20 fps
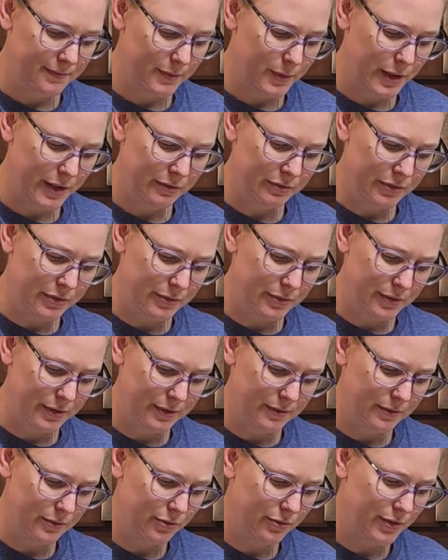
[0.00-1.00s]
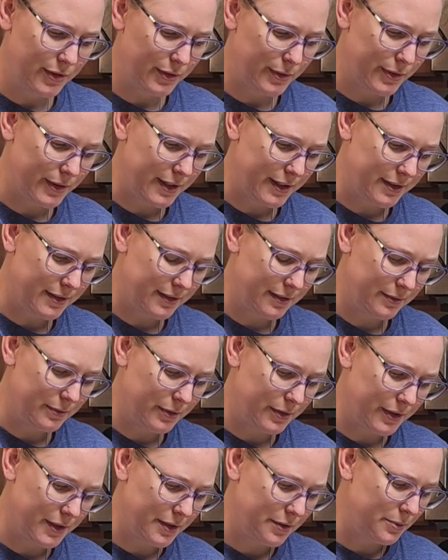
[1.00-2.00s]
Life is fickle that
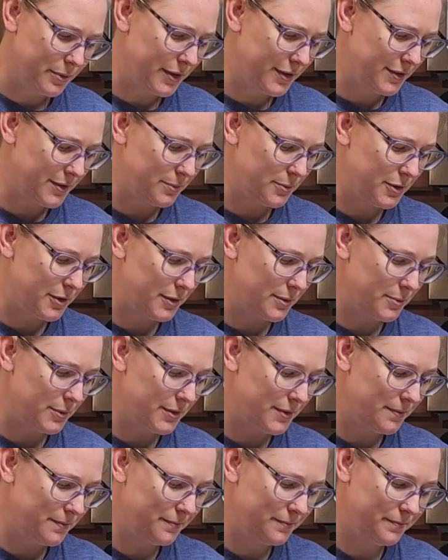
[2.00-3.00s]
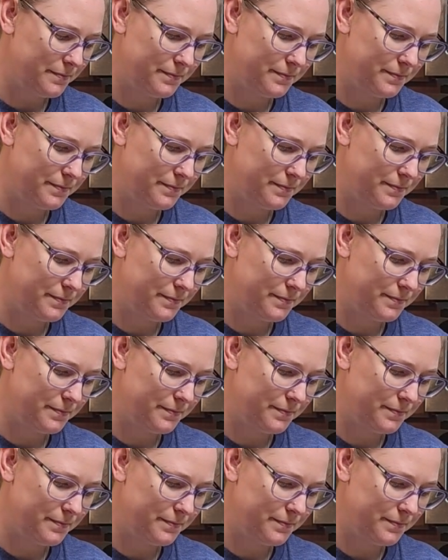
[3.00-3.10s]
way sometimes.